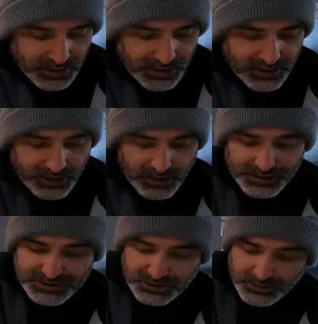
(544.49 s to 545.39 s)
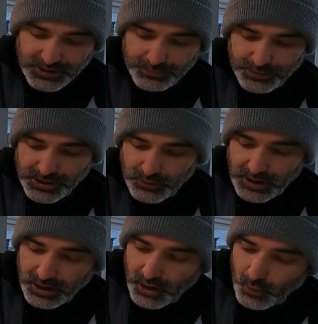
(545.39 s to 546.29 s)
There you go, and it's doing it pretty
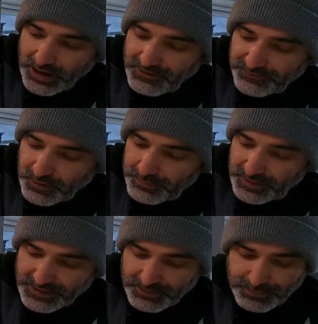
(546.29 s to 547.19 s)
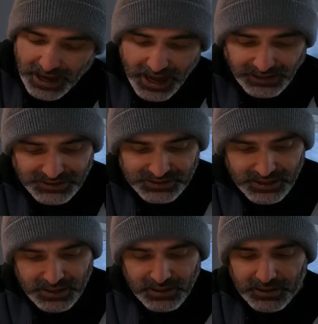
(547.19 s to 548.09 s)
well. Away from the box,
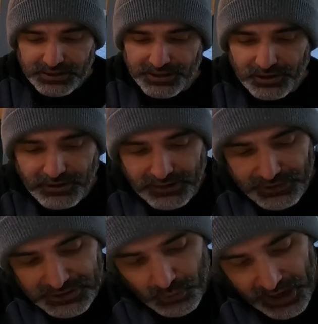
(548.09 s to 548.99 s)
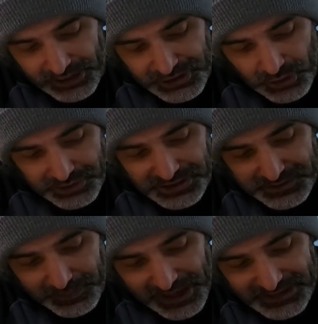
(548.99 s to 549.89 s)
another great reason why I chose
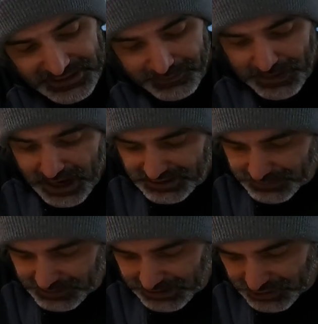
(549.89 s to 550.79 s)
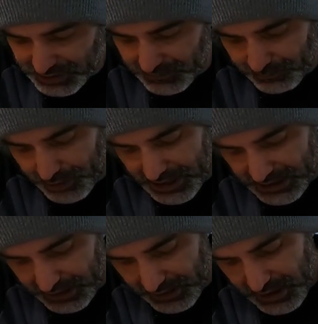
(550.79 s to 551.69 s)
this plastic box is because you can break
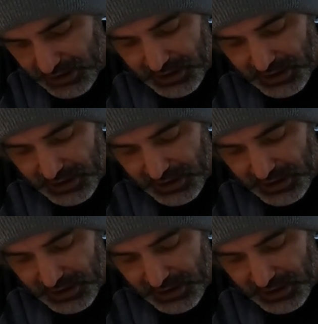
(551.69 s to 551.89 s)
it